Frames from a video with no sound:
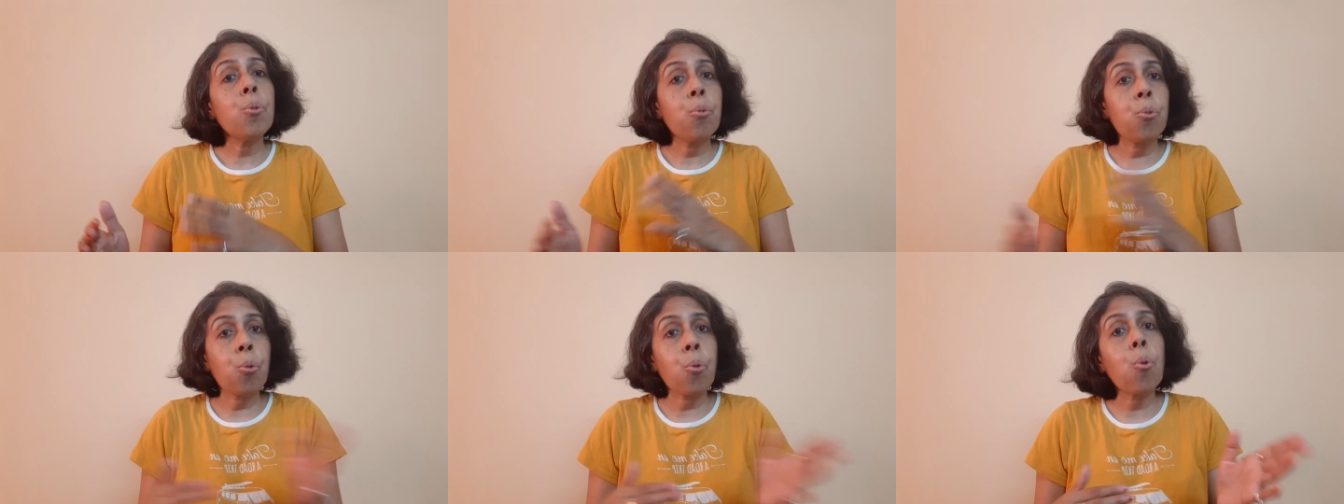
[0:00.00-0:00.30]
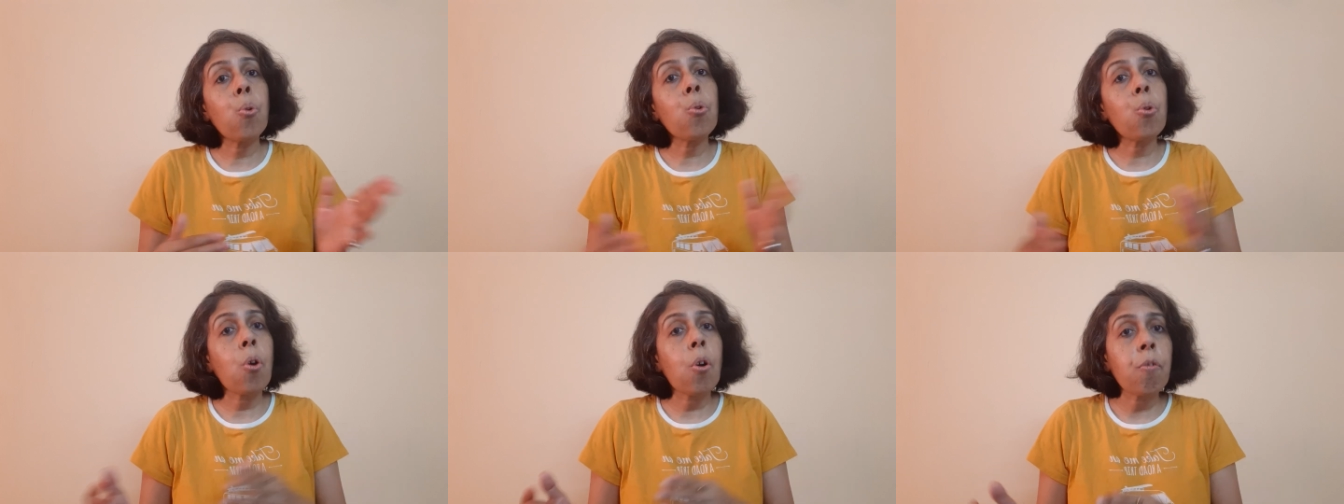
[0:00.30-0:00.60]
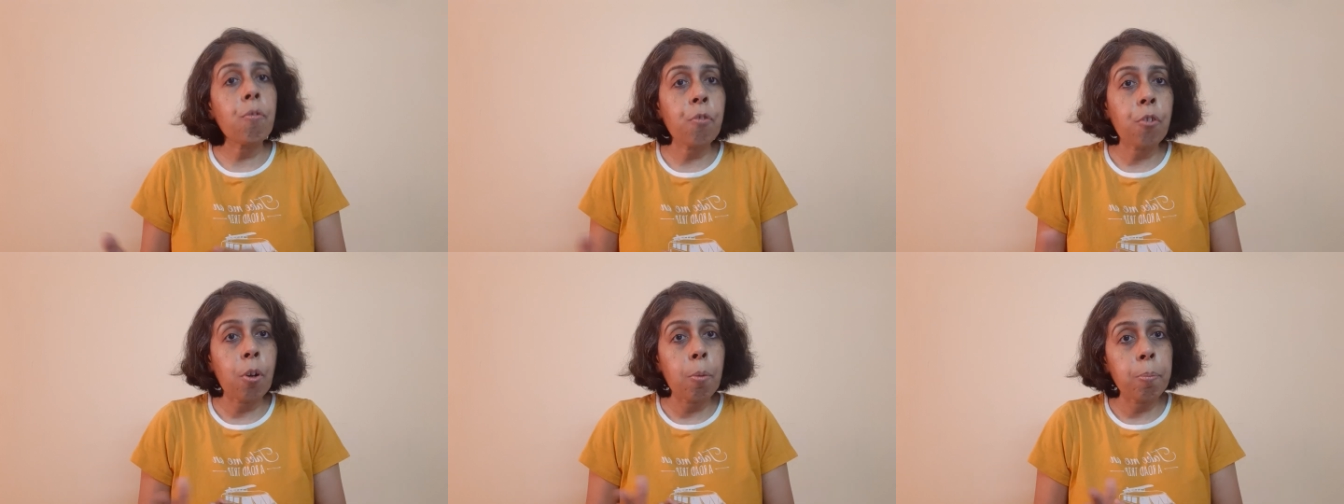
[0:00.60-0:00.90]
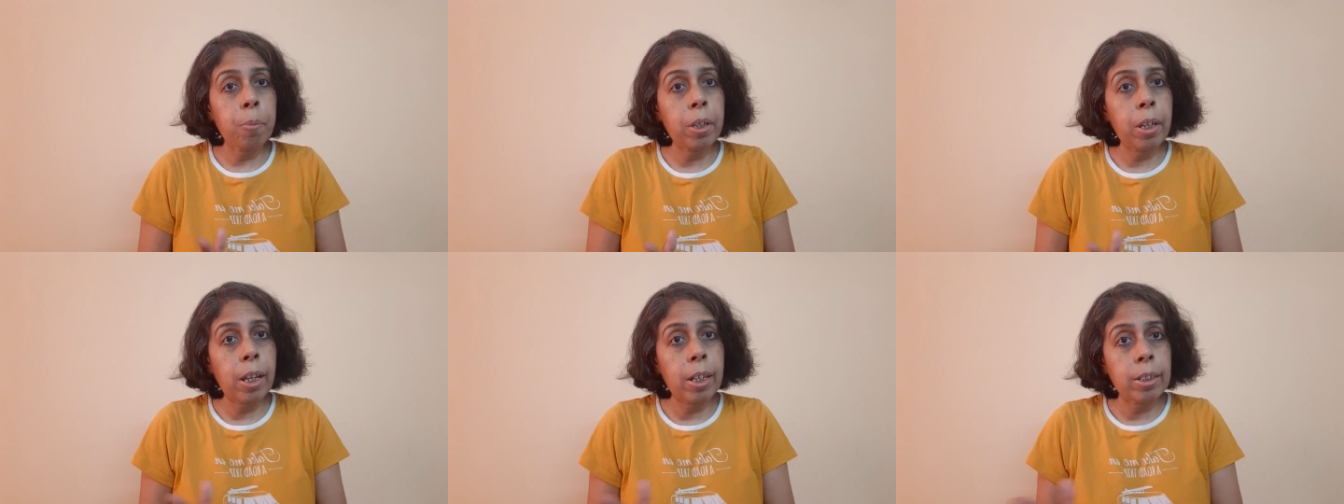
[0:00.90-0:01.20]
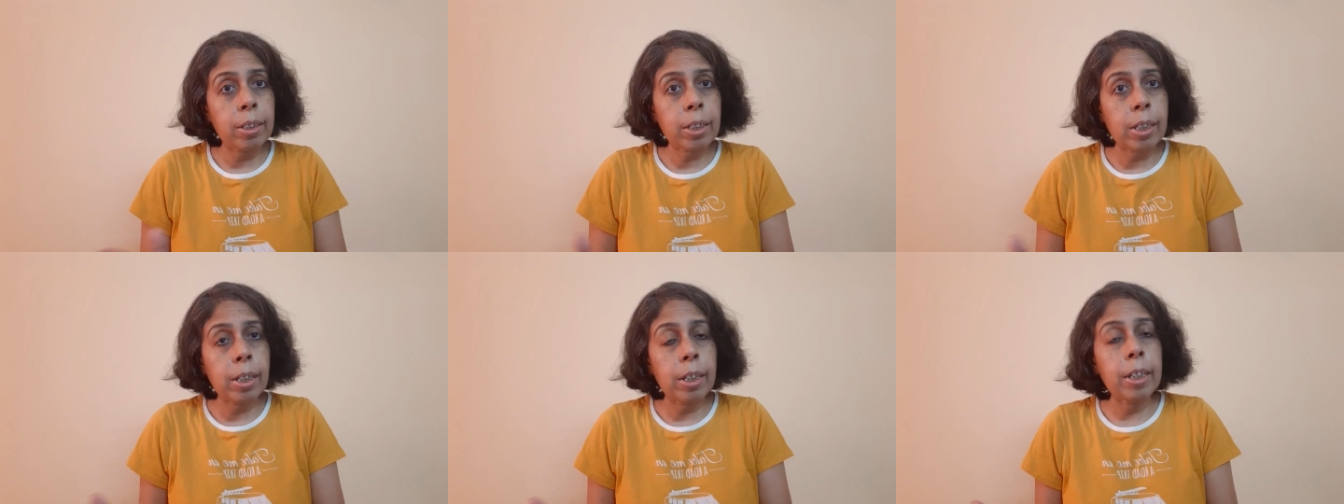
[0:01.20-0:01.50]
thrown off from the
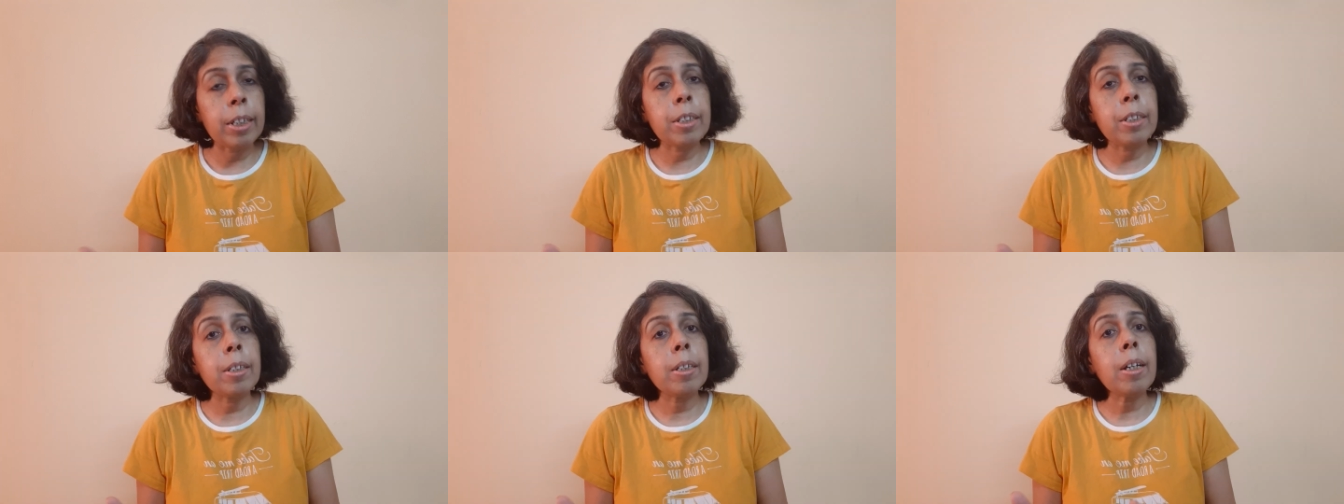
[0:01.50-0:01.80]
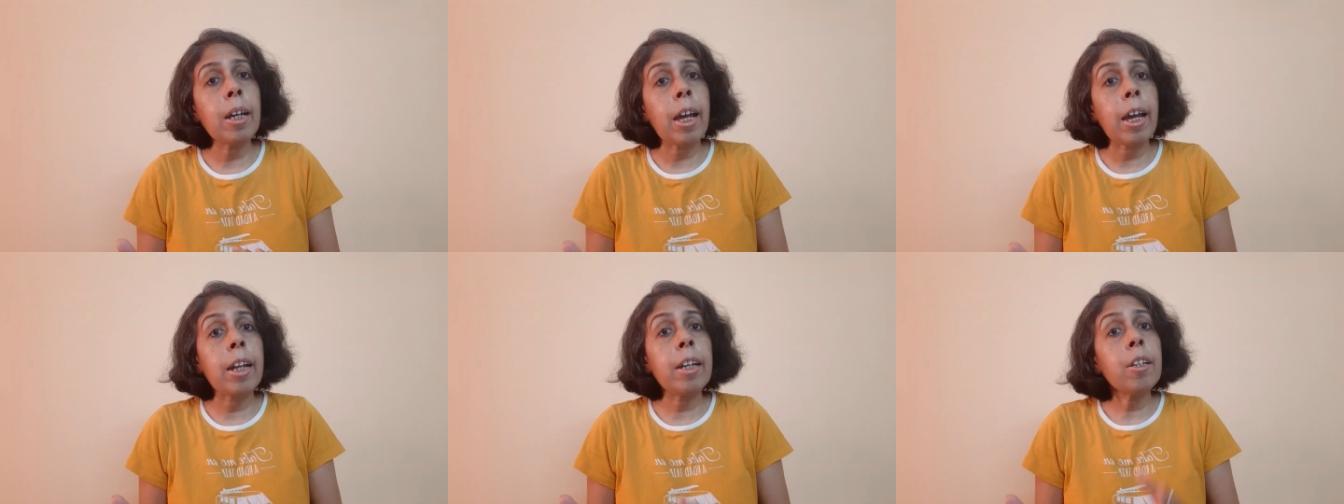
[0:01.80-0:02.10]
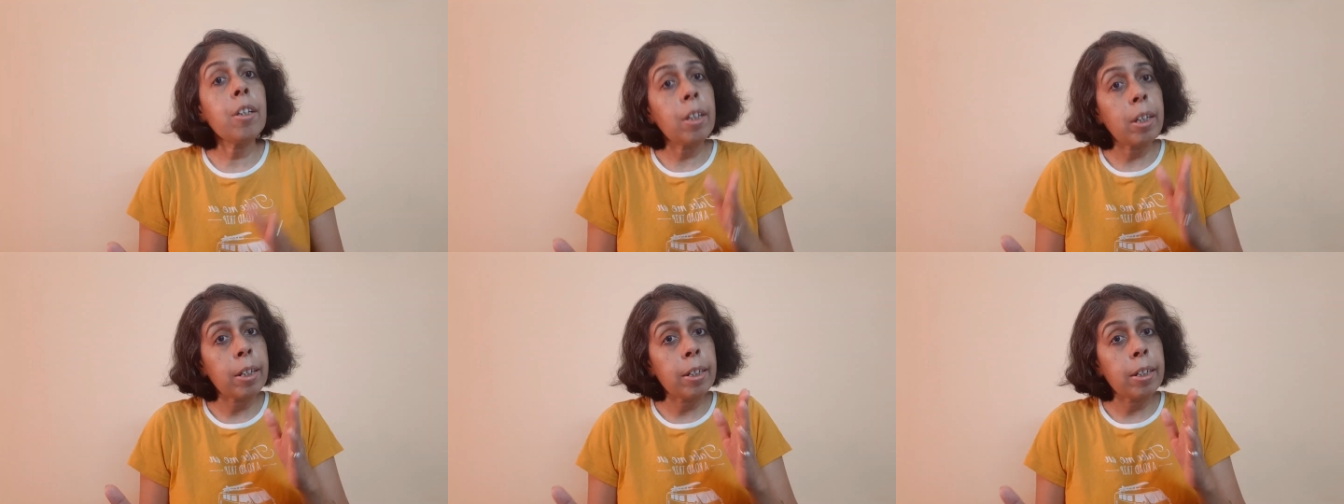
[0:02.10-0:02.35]
escalator and